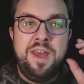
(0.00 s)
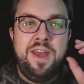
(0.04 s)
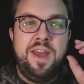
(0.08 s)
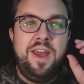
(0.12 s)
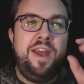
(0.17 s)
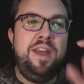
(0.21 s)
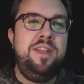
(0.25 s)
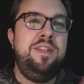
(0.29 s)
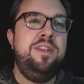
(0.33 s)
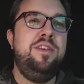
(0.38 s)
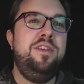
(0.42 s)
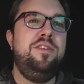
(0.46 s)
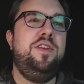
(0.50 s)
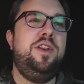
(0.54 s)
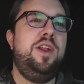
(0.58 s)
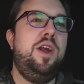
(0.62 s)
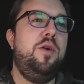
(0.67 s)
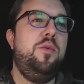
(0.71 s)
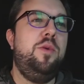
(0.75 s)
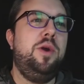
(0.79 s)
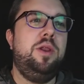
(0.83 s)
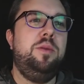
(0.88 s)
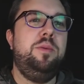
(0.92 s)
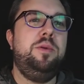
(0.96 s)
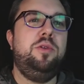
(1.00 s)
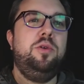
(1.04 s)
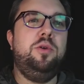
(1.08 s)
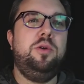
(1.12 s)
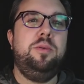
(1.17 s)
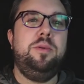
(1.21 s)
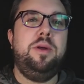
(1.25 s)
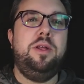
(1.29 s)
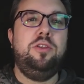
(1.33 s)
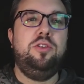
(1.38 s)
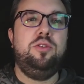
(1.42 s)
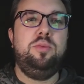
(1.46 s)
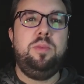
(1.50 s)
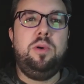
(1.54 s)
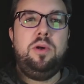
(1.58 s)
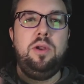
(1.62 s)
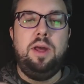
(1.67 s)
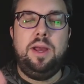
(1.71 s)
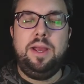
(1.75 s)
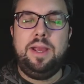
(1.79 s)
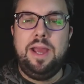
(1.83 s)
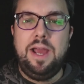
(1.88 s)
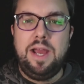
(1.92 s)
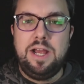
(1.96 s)
In this video we're going to be talking about the
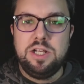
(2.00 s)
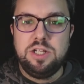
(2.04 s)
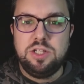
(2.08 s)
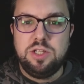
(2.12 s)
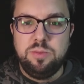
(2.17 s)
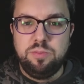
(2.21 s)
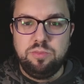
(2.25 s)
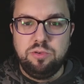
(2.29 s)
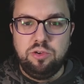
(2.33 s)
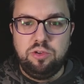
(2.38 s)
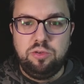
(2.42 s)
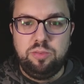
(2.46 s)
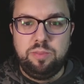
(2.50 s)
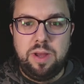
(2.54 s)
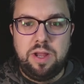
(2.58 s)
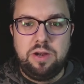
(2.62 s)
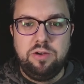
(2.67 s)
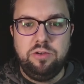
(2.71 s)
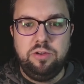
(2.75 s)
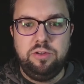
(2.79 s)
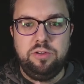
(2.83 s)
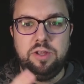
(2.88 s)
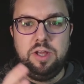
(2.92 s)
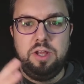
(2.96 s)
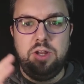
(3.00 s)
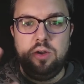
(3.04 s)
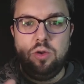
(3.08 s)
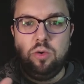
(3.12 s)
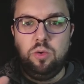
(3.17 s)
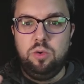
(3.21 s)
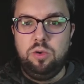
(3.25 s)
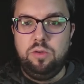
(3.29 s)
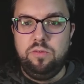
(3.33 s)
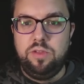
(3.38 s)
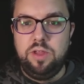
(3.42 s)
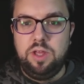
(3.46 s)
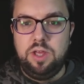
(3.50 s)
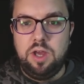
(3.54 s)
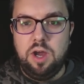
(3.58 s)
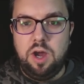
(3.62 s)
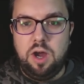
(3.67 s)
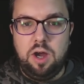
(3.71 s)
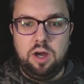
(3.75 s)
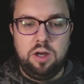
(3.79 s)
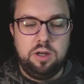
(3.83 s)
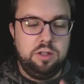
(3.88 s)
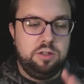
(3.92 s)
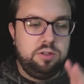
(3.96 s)
Spotlight cache that Bruce Banner is in, all of the
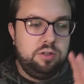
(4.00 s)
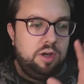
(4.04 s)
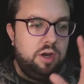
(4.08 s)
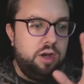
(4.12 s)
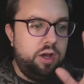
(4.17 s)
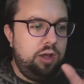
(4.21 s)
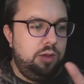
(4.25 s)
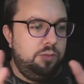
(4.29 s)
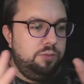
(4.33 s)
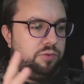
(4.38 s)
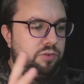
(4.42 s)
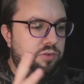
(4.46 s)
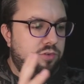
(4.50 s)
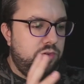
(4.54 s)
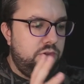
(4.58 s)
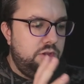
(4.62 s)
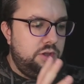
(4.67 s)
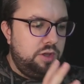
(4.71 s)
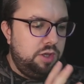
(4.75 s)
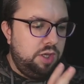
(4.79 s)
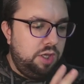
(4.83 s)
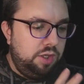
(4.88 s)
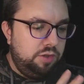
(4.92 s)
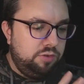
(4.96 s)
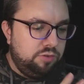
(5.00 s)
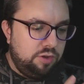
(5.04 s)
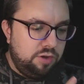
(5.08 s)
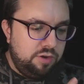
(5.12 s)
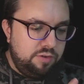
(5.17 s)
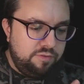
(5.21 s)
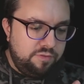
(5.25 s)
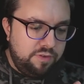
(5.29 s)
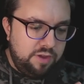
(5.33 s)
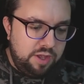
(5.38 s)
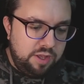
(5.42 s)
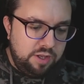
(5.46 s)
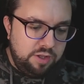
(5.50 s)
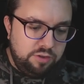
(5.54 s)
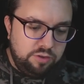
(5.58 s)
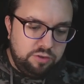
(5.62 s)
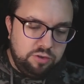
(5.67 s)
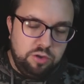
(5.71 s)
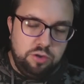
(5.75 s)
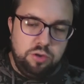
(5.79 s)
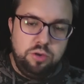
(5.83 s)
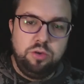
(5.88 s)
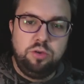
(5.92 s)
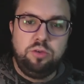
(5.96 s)
archetypes that he's going to fit
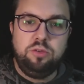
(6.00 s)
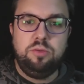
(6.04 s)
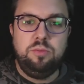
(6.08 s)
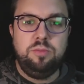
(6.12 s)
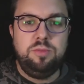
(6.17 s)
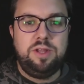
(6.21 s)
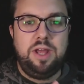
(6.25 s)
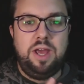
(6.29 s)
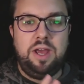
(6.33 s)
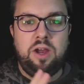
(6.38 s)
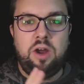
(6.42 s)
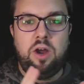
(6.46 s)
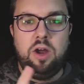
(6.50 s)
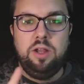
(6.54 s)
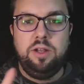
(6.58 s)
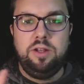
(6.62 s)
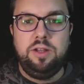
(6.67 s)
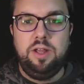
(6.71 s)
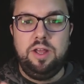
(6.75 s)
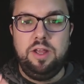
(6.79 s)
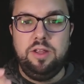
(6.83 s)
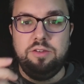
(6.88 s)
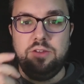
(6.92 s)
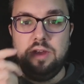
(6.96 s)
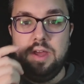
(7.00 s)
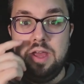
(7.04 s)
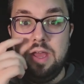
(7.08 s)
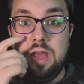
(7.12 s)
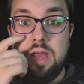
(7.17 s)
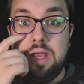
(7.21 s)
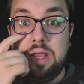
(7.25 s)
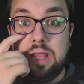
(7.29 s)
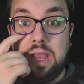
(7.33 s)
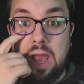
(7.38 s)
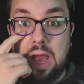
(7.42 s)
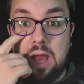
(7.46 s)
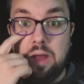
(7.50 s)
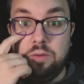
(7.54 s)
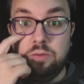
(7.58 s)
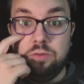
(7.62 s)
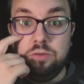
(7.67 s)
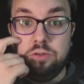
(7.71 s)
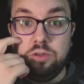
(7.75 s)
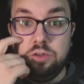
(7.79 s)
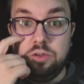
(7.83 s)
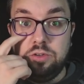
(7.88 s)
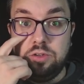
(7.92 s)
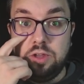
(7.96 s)
into, some deck ideas,
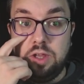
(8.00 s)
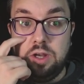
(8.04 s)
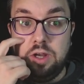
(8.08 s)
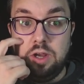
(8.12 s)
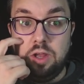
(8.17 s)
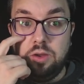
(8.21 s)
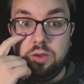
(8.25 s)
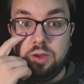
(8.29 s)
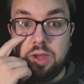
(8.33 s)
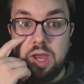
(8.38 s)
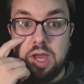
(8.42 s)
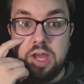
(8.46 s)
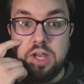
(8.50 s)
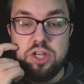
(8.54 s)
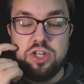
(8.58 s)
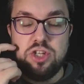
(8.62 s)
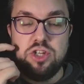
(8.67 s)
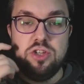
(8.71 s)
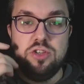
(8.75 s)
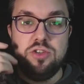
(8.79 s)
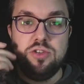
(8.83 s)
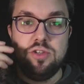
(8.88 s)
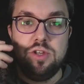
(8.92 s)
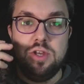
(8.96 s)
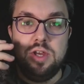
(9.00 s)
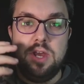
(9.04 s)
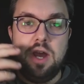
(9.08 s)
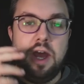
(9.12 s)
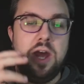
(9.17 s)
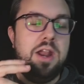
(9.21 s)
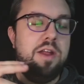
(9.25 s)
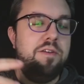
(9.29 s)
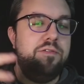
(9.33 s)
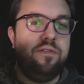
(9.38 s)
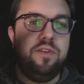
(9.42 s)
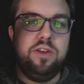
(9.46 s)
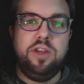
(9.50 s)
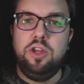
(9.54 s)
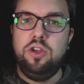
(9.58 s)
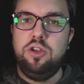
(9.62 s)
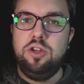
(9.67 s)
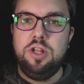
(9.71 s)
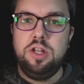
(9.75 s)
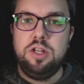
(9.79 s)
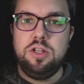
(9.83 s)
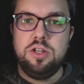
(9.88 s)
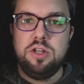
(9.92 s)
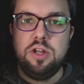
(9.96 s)
counters and locations, and everything you
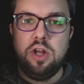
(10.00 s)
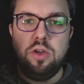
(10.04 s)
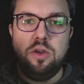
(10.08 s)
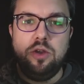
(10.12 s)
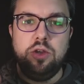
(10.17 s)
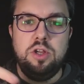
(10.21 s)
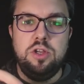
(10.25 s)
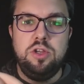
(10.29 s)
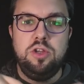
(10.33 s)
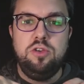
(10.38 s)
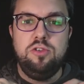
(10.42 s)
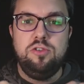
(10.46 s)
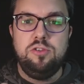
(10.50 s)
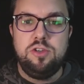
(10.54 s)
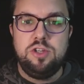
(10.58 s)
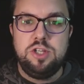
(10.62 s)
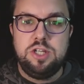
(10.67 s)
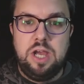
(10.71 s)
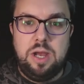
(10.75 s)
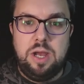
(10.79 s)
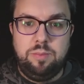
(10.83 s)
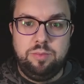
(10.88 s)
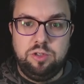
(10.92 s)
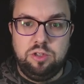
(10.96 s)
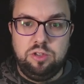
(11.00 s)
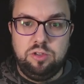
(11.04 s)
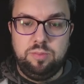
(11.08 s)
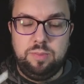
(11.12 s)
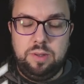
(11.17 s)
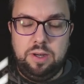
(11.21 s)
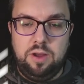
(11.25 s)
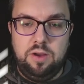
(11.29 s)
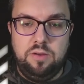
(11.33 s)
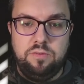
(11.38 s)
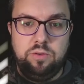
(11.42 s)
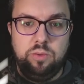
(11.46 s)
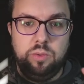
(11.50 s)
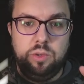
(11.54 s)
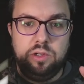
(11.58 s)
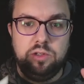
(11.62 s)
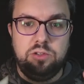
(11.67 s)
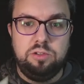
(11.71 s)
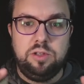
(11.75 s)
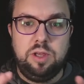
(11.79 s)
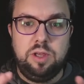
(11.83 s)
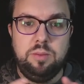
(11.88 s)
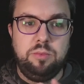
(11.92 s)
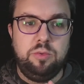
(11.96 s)
need to know. You can use the chapters below if you want
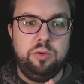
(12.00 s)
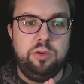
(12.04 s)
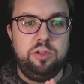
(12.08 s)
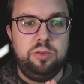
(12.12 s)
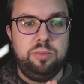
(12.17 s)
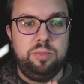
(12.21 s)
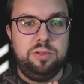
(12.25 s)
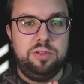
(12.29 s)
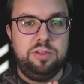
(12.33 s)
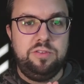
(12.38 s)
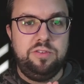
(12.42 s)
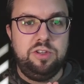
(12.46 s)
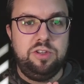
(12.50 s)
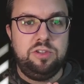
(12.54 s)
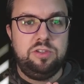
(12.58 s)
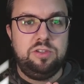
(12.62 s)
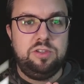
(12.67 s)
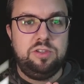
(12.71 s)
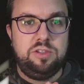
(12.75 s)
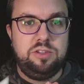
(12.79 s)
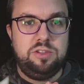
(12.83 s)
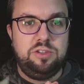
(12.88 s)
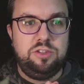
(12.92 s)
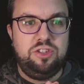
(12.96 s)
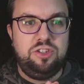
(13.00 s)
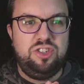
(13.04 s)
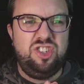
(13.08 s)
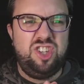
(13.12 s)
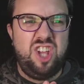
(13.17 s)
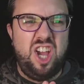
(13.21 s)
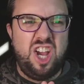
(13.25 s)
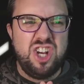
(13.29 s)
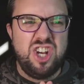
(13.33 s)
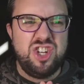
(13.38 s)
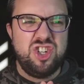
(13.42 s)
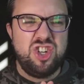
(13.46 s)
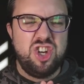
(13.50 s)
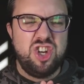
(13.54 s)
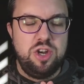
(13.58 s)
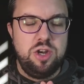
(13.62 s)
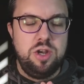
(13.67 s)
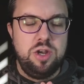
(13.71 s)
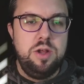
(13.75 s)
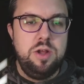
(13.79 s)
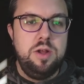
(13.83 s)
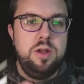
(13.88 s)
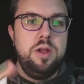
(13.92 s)
to skip to a specific section.